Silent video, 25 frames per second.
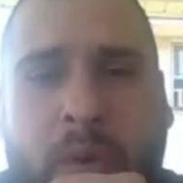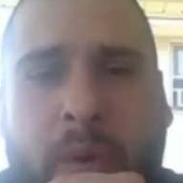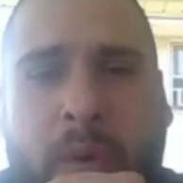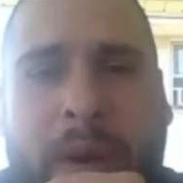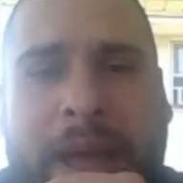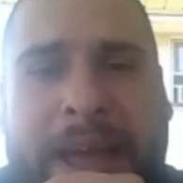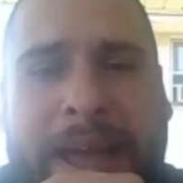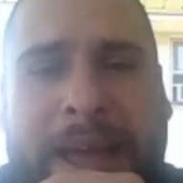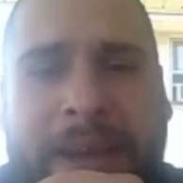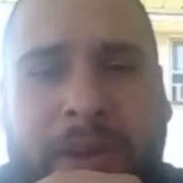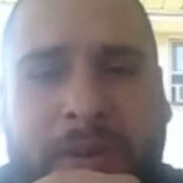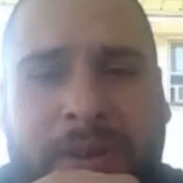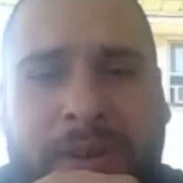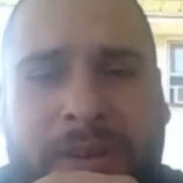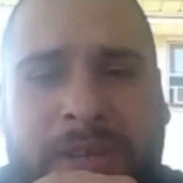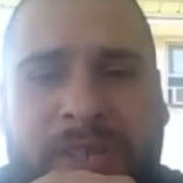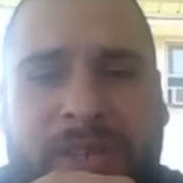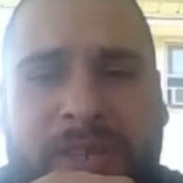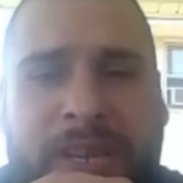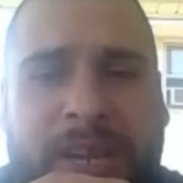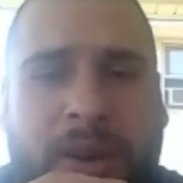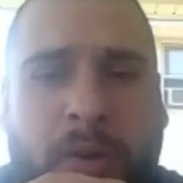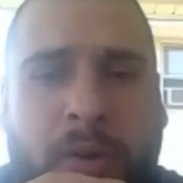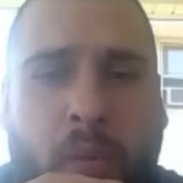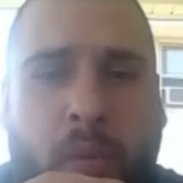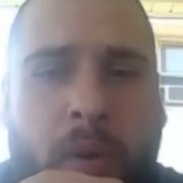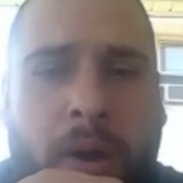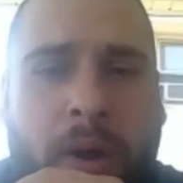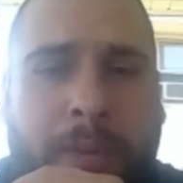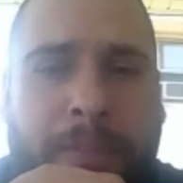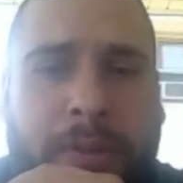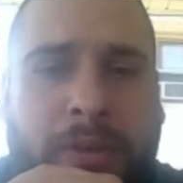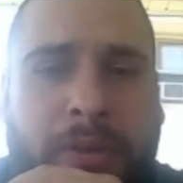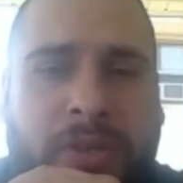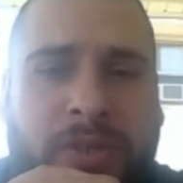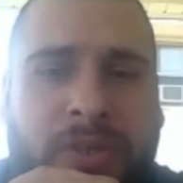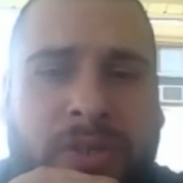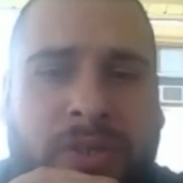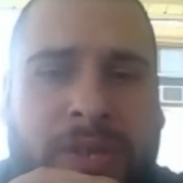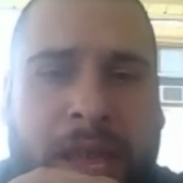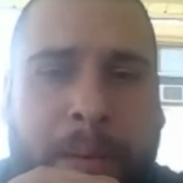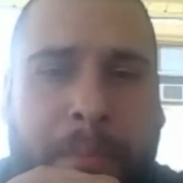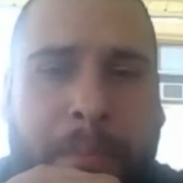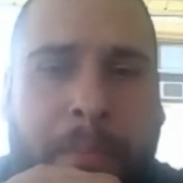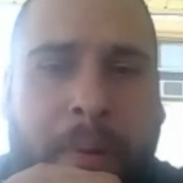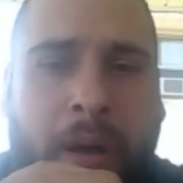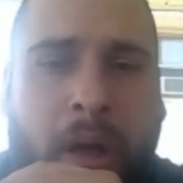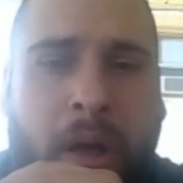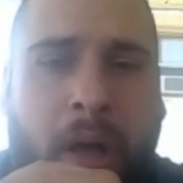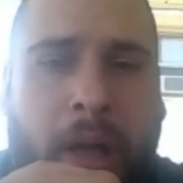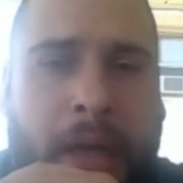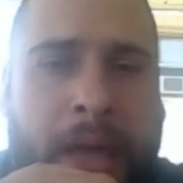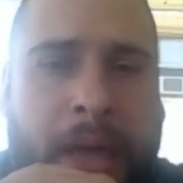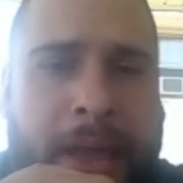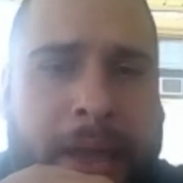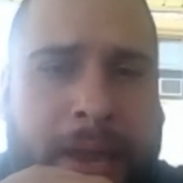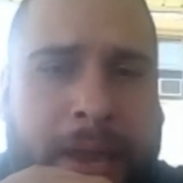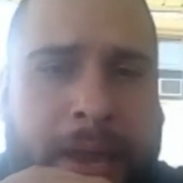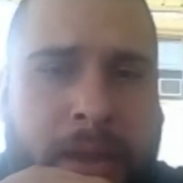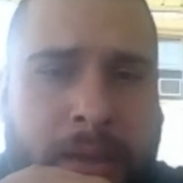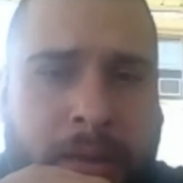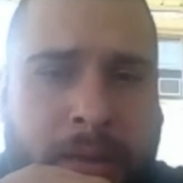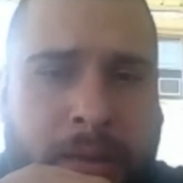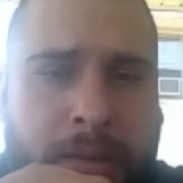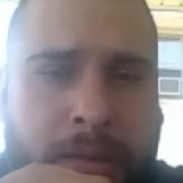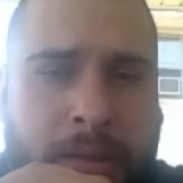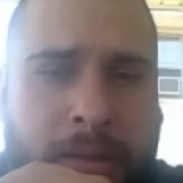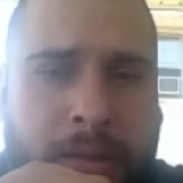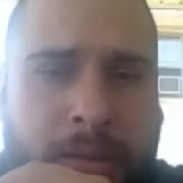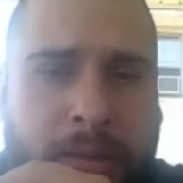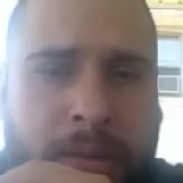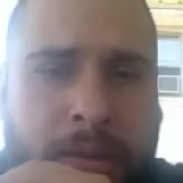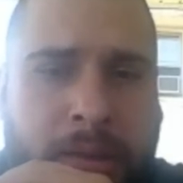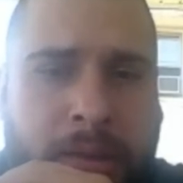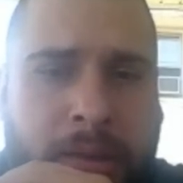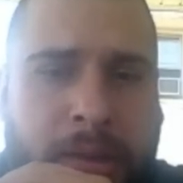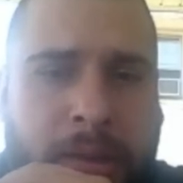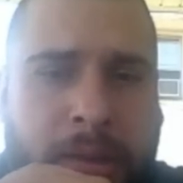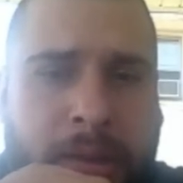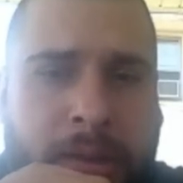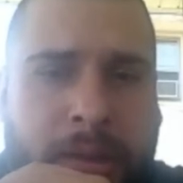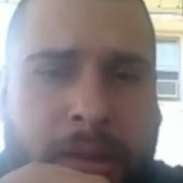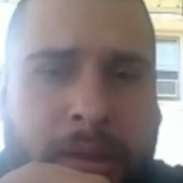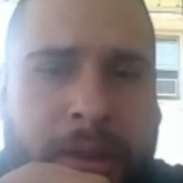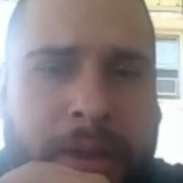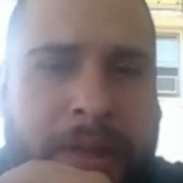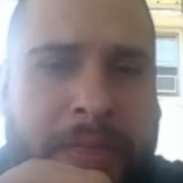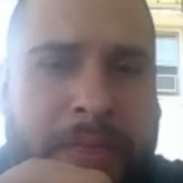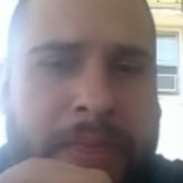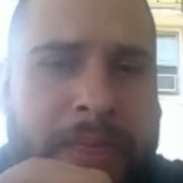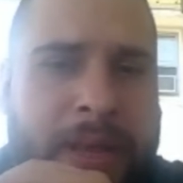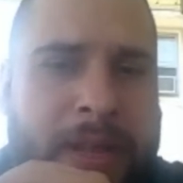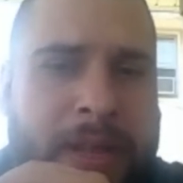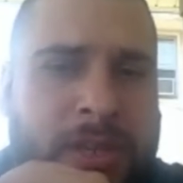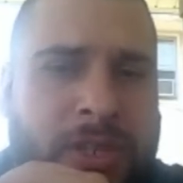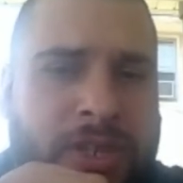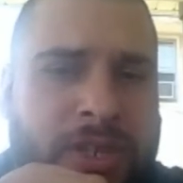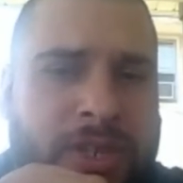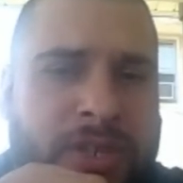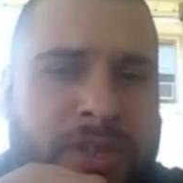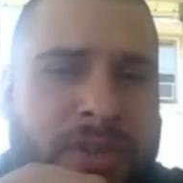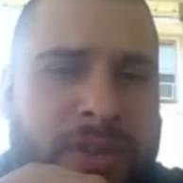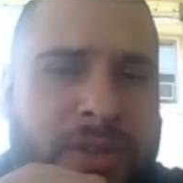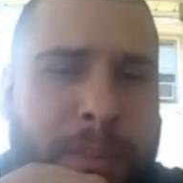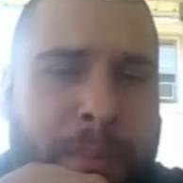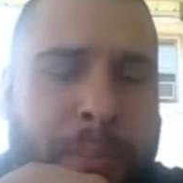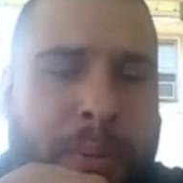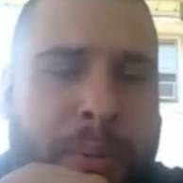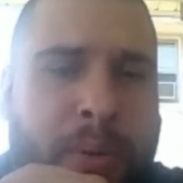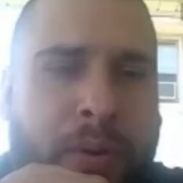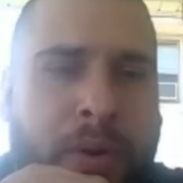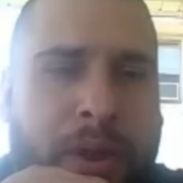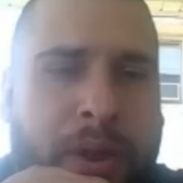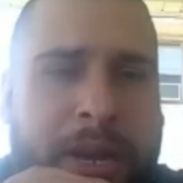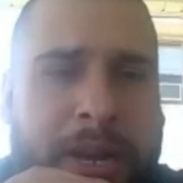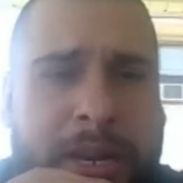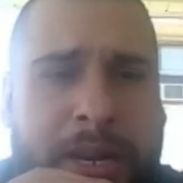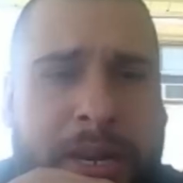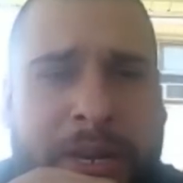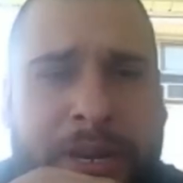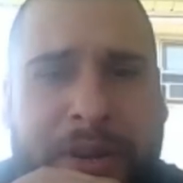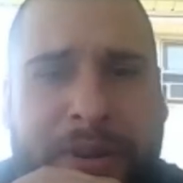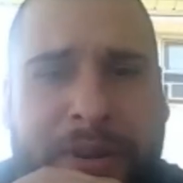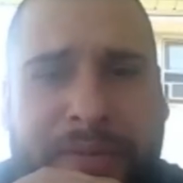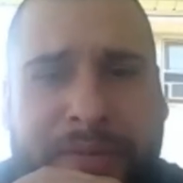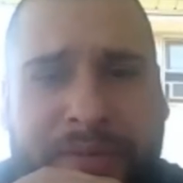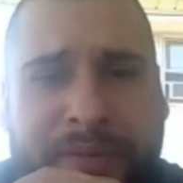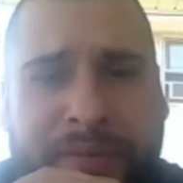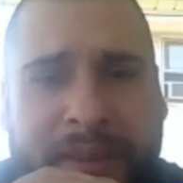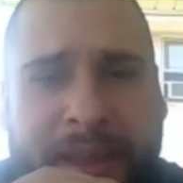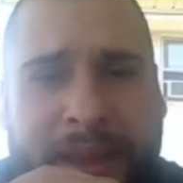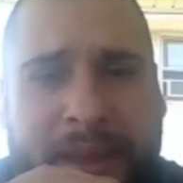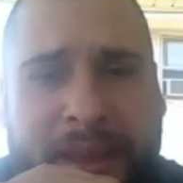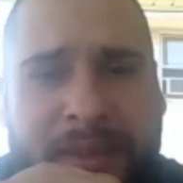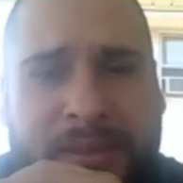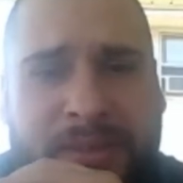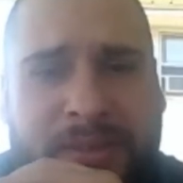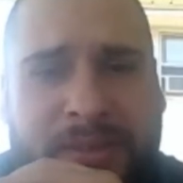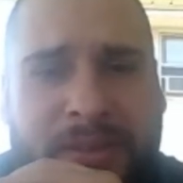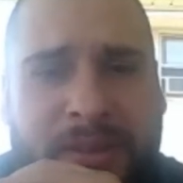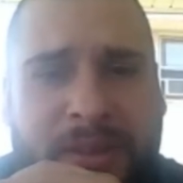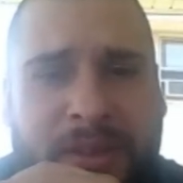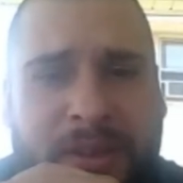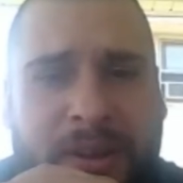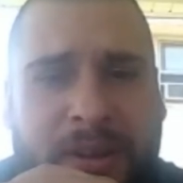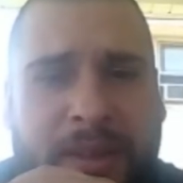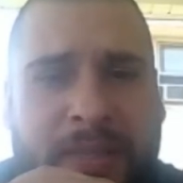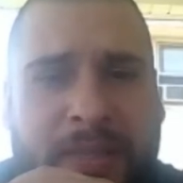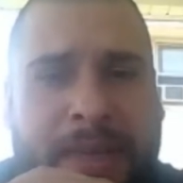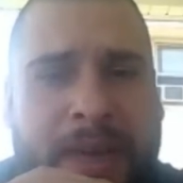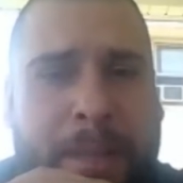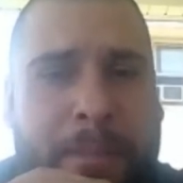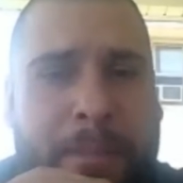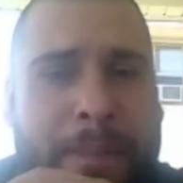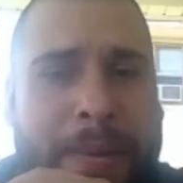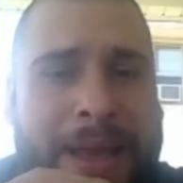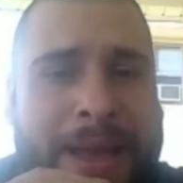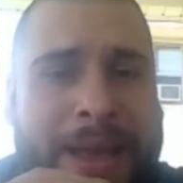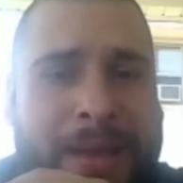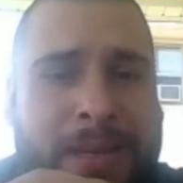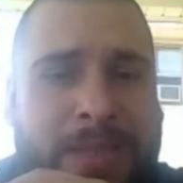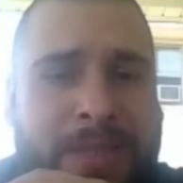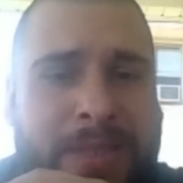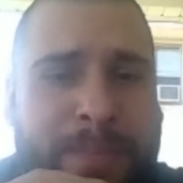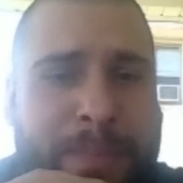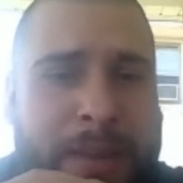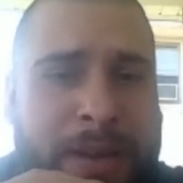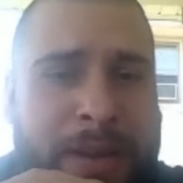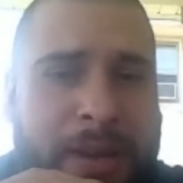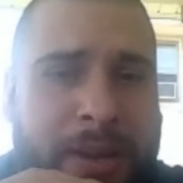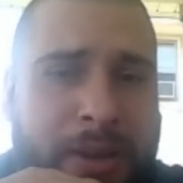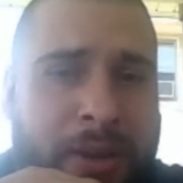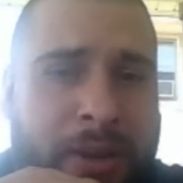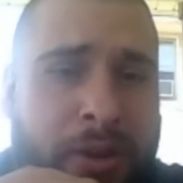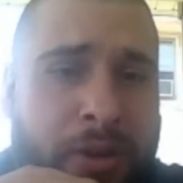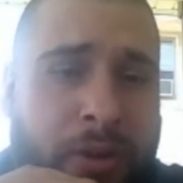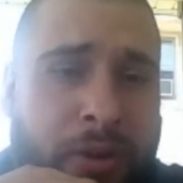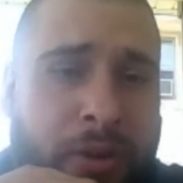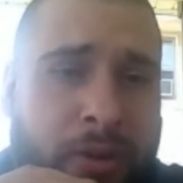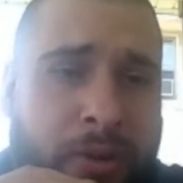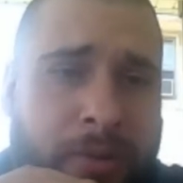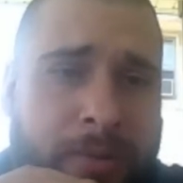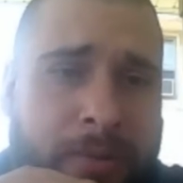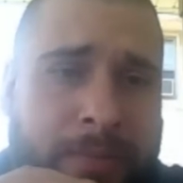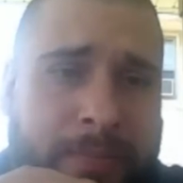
accuracy and a 1% ball guide, and then just to put it in your face, look at all that backspin and curl.